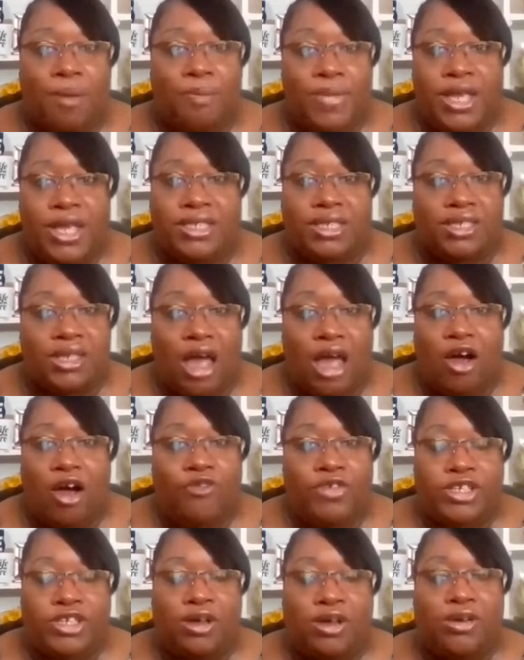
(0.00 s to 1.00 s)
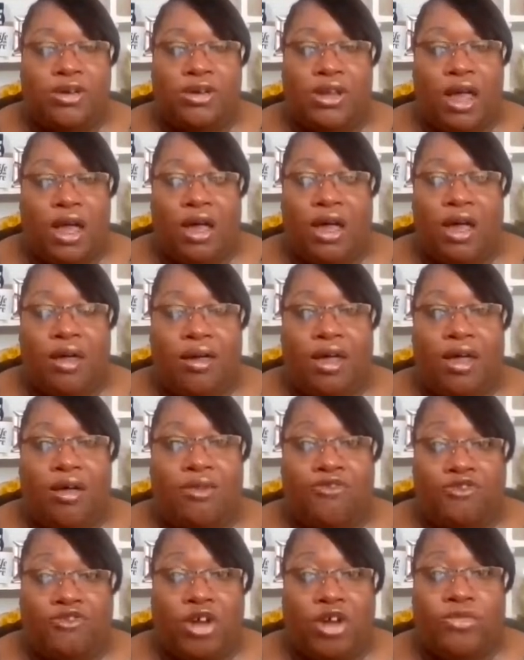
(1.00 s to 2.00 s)
business office on
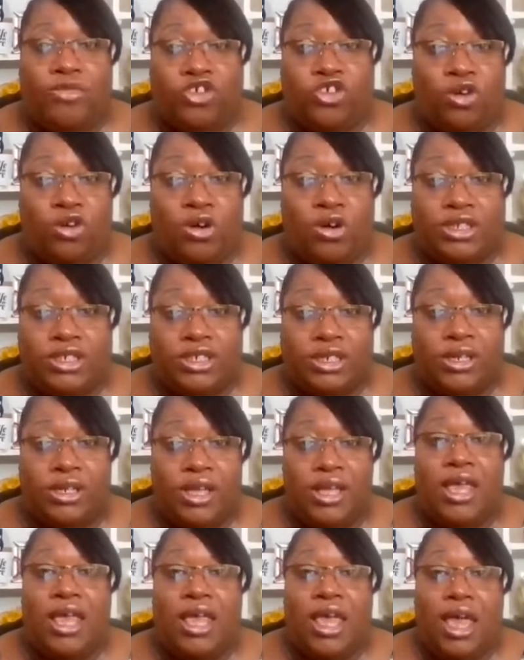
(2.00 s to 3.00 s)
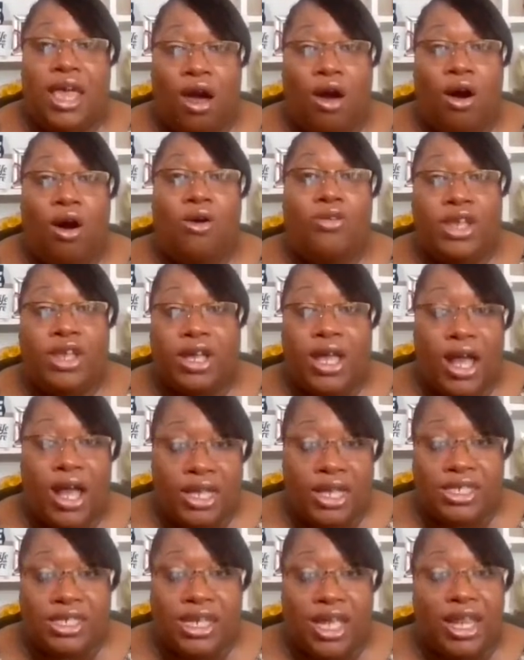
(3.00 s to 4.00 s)
from Georgia on the
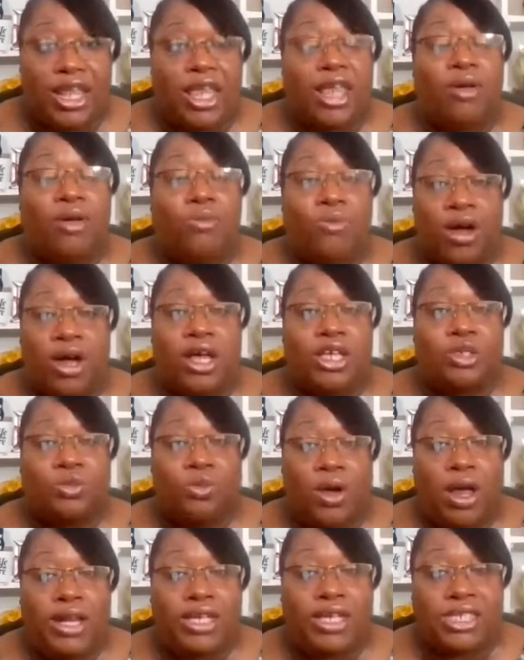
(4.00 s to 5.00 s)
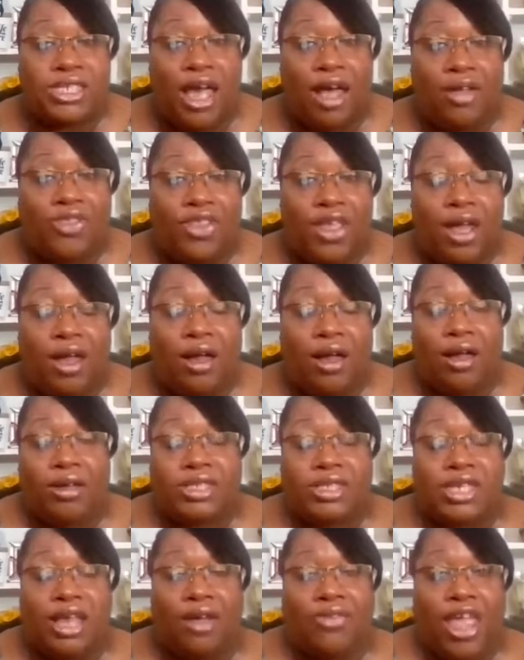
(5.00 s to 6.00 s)
continent? It was one in South
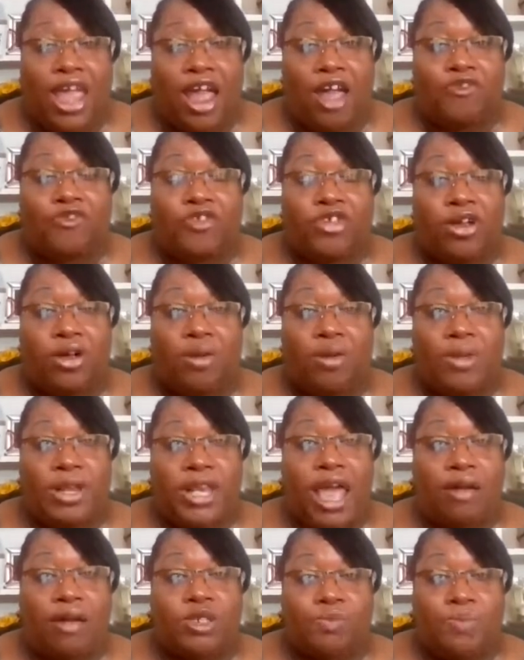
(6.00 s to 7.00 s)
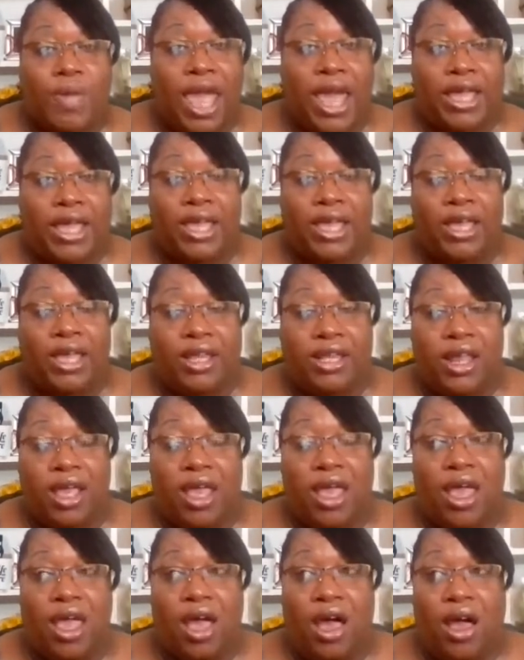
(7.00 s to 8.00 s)
Africa, but that was back in
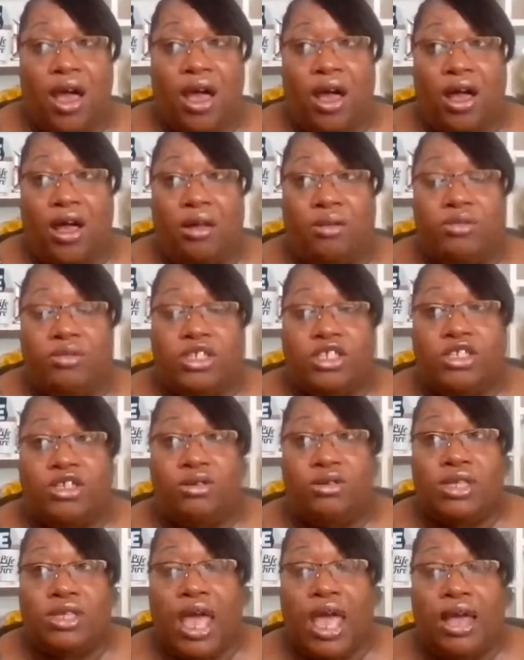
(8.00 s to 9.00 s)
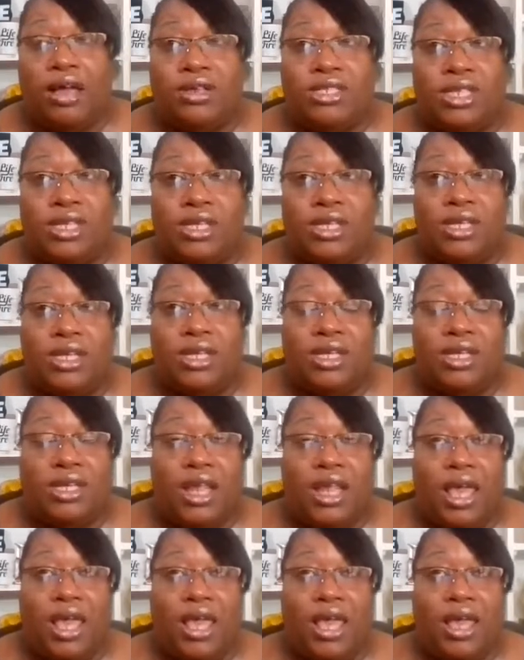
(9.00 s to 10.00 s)
2000
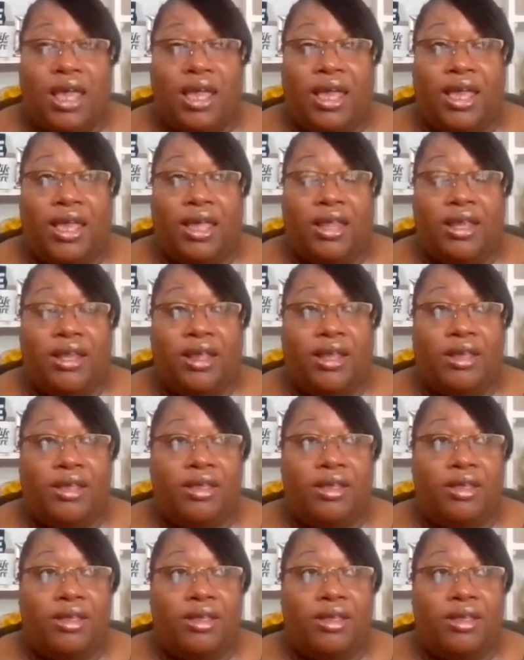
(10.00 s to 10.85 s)
and I